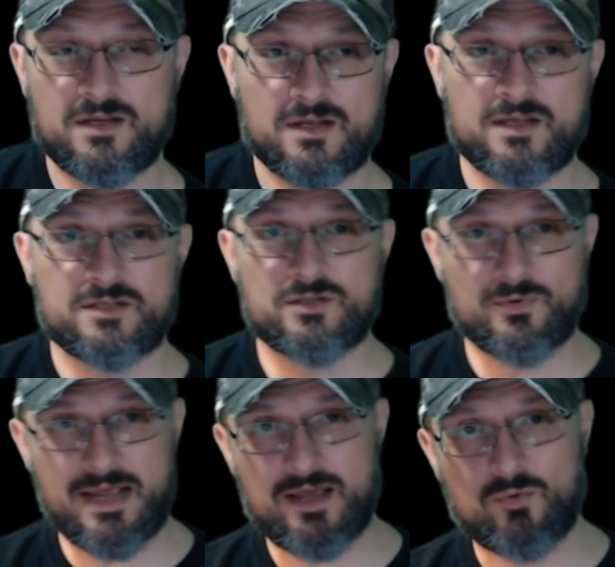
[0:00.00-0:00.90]
So
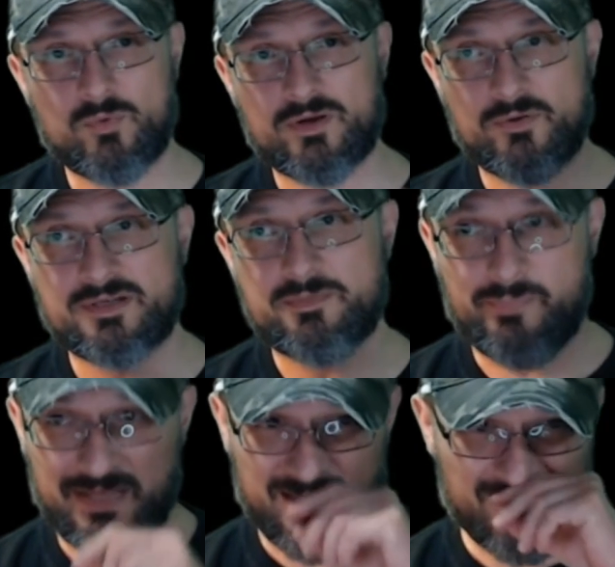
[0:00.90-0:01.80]
now we're going to
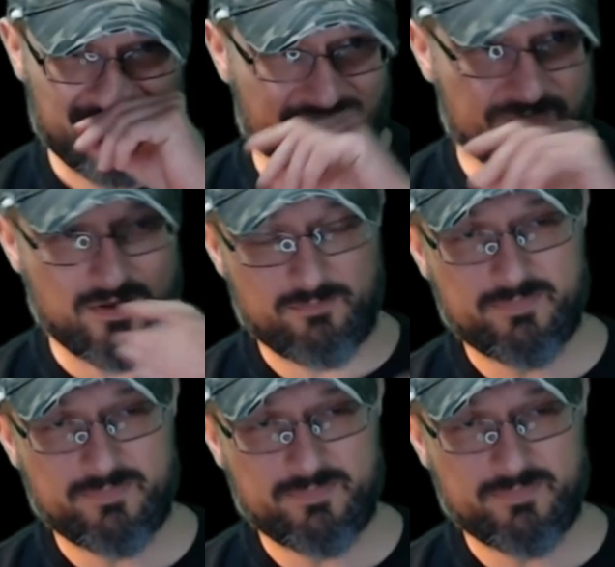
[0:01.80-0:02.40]
ping from